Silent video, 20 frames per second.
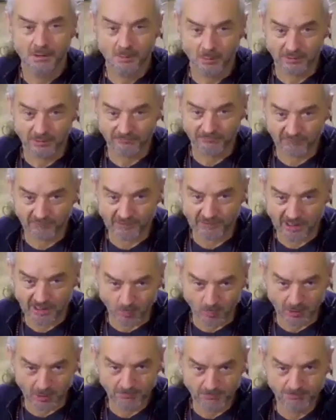When you've done that
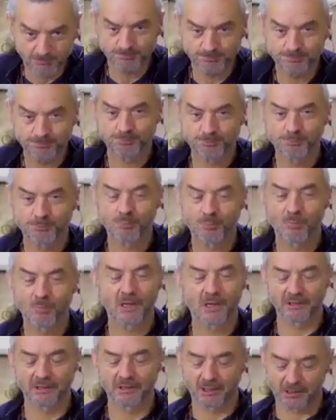one,
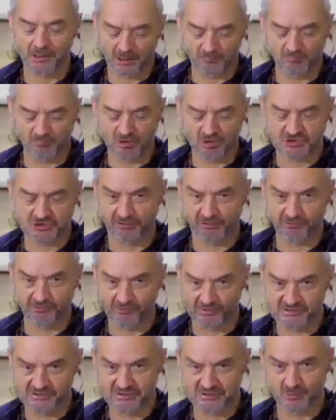and I, I'm rushing
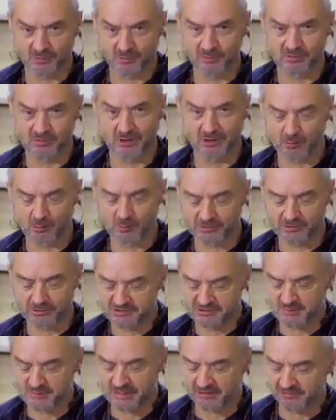through this. I would, I would
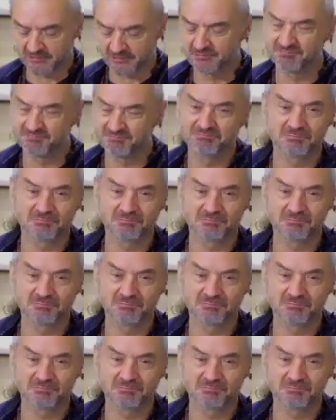spend